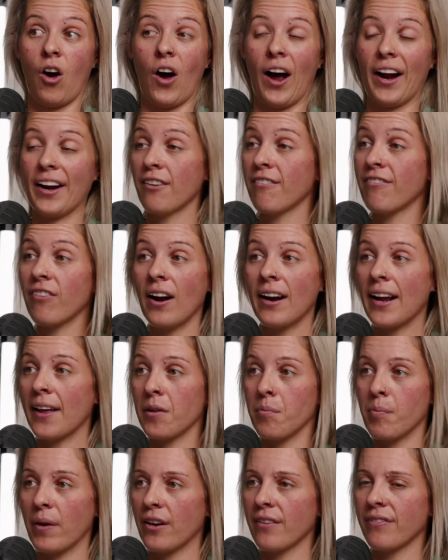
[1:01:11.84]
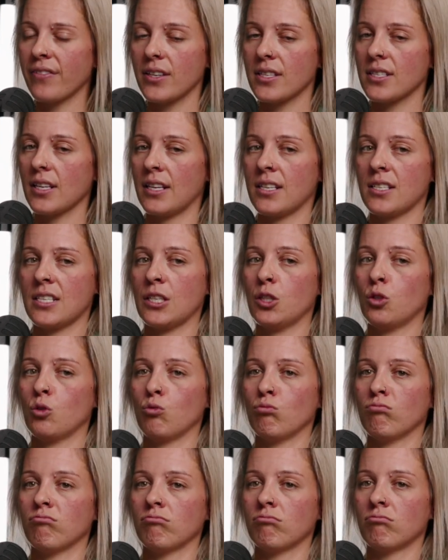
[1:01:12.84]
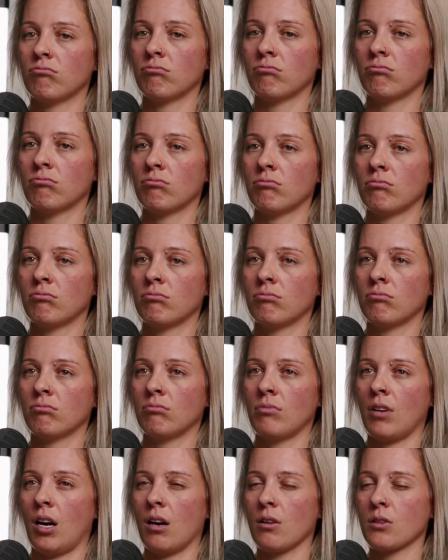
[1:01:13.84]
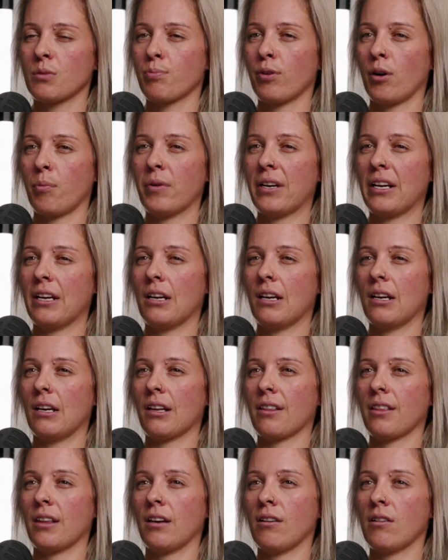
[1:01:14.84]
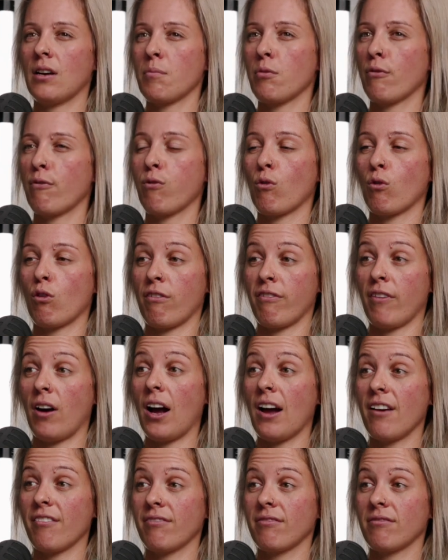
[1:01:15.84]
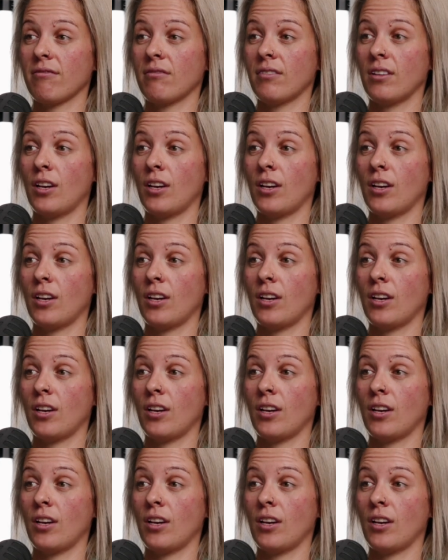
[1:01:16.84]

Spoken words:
I didn't find out the benefits until I was property, I think, number 4 or 5.